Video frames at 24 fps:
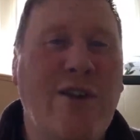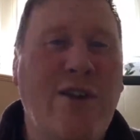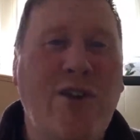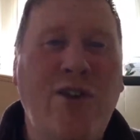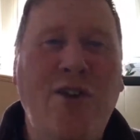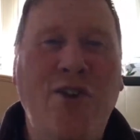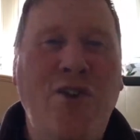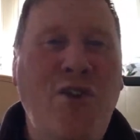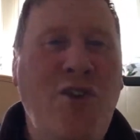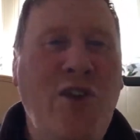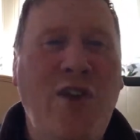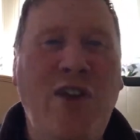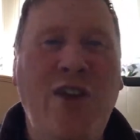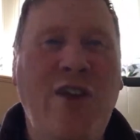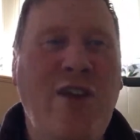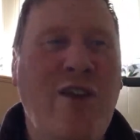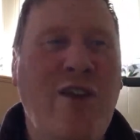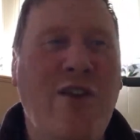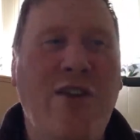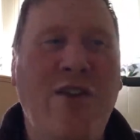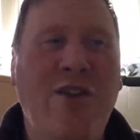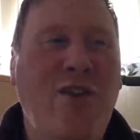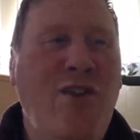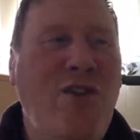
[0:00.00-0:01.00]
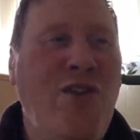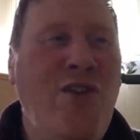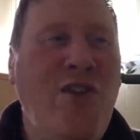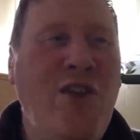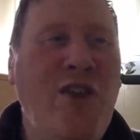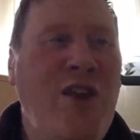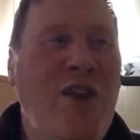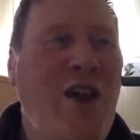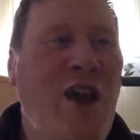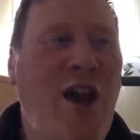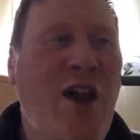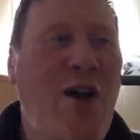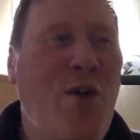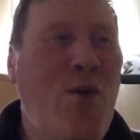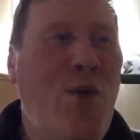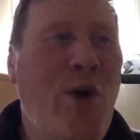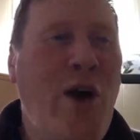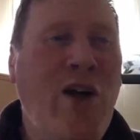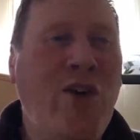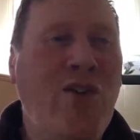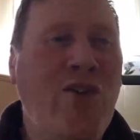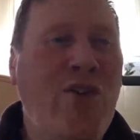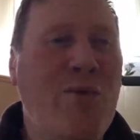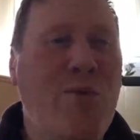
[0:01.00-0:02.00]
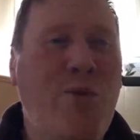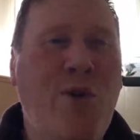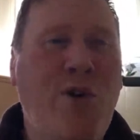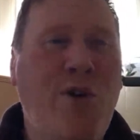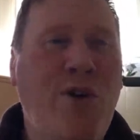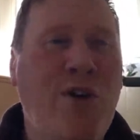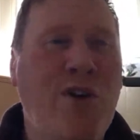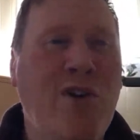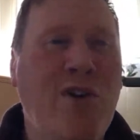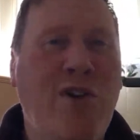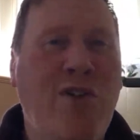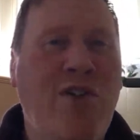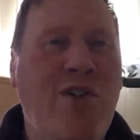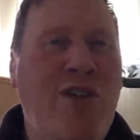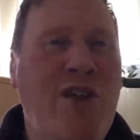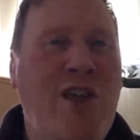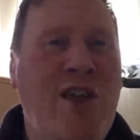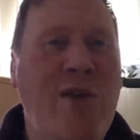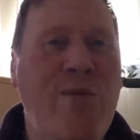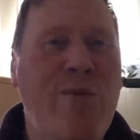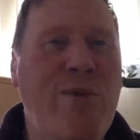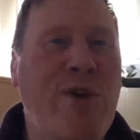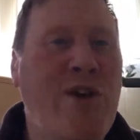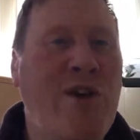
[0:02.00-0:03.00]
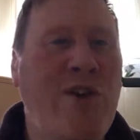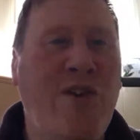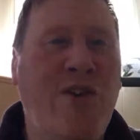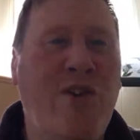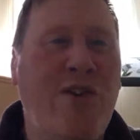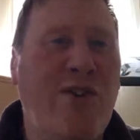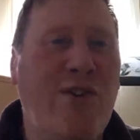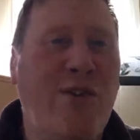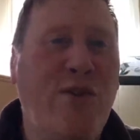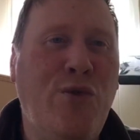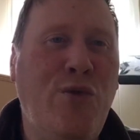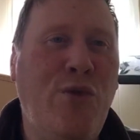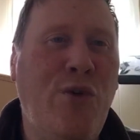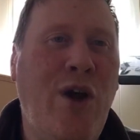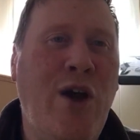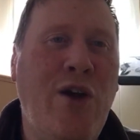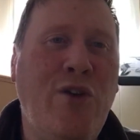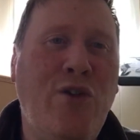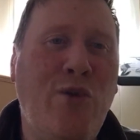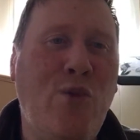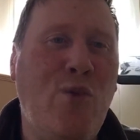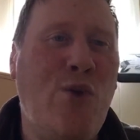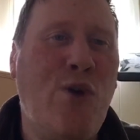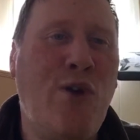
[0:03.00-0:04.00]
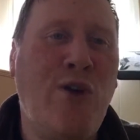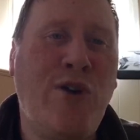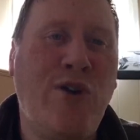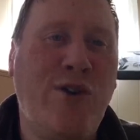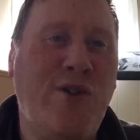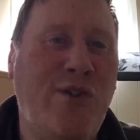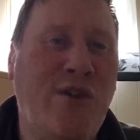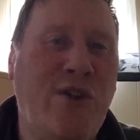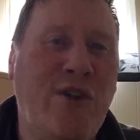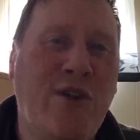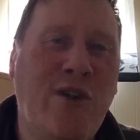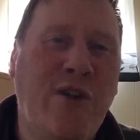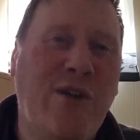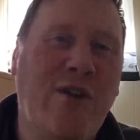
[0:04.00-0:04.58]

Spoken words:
You see how well supported this team is throughout the world.